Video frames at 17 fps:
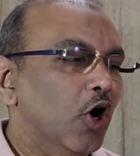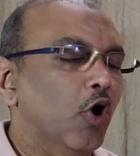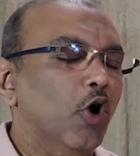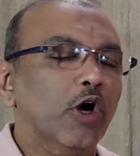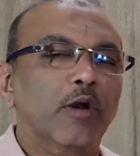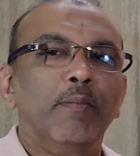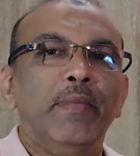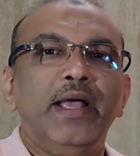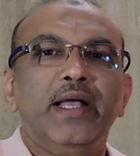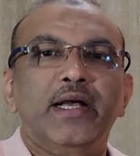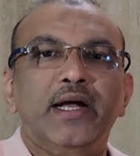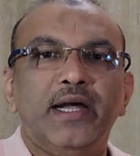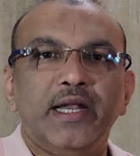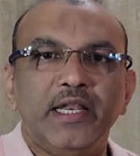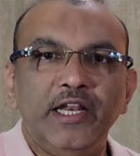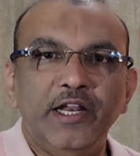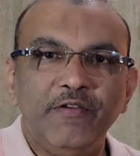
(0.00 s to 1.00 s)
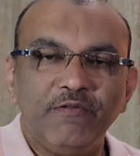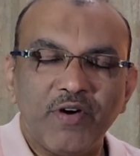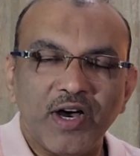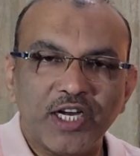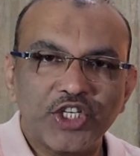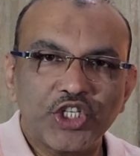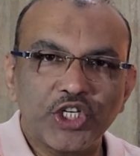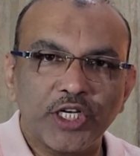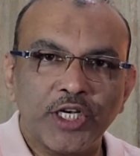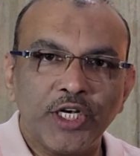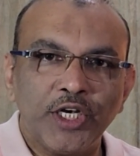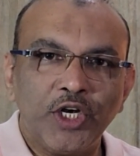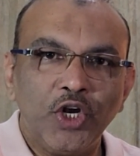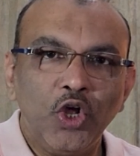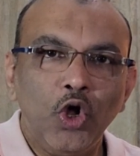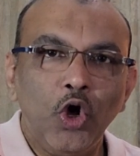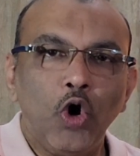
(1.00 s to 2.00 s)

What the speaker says: or myocardial infarction,